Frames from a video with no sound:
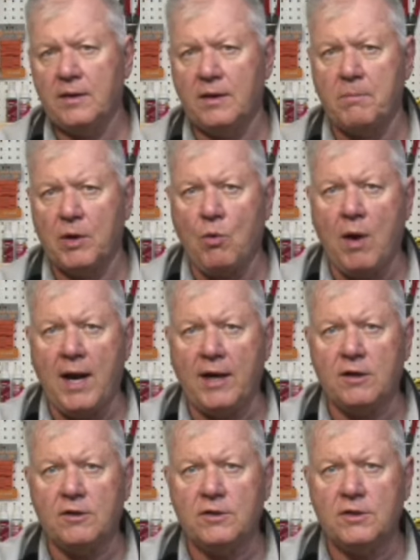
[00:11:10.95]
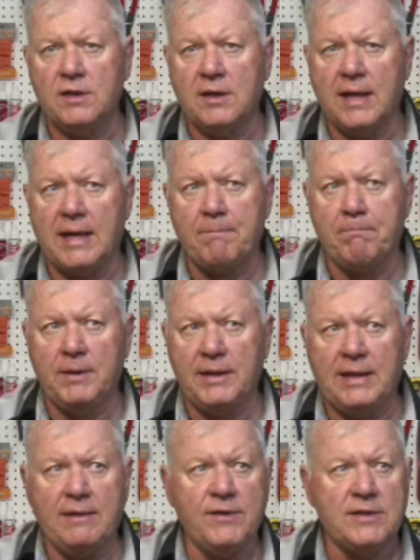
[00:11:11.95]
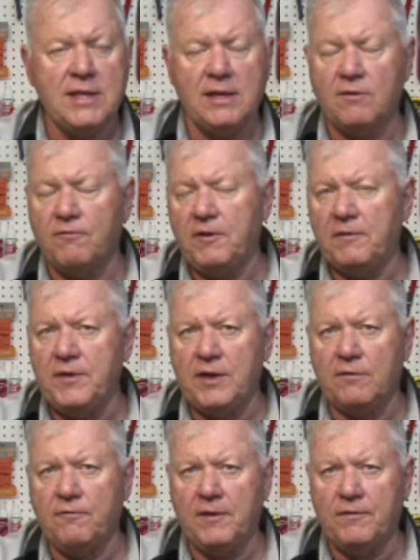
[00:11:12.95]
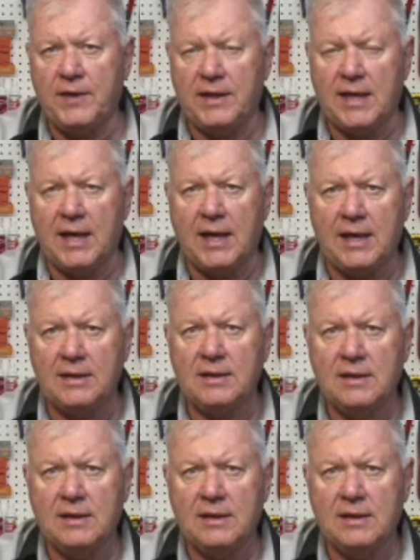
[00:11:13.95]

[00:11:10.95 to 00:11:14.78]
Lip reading: Meguiar's, and I believe it's either 50 or 59.